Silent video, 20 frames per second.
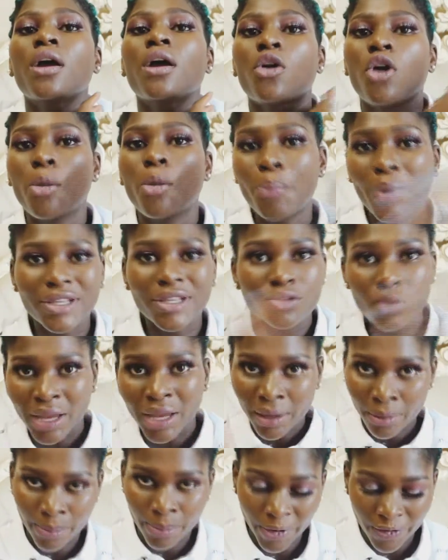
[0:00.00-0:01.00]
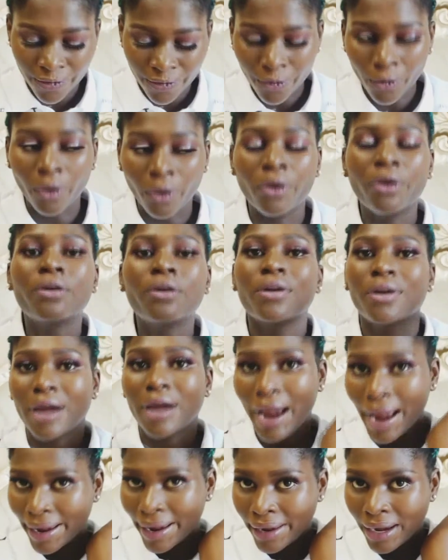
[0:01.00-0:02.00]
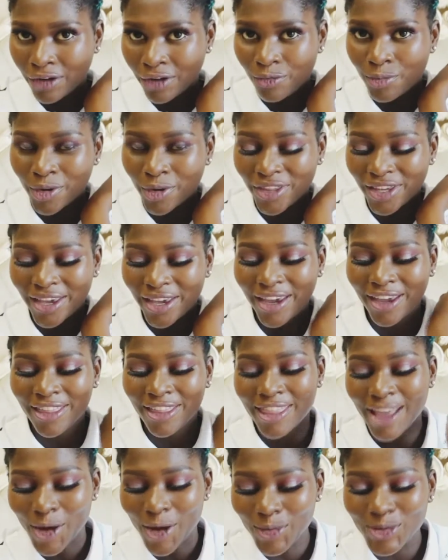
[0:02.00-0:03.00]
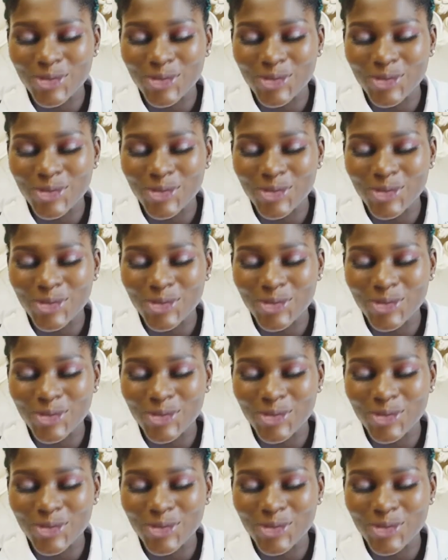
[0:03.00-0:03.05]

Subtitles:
compared to like before, I have body hair now.